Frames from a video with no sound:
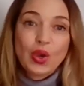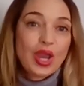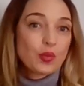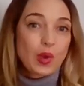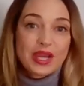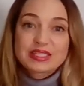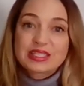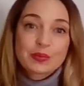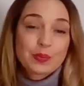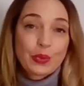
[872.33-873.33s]
and why is
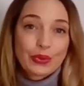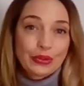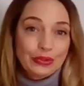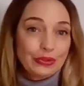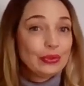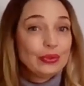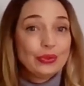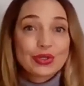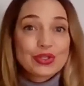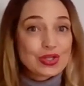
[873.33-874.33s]
it important? Who
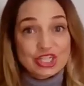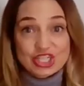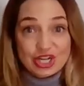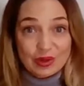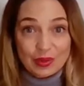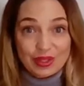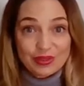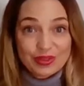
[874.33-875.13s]
are you going to share it with?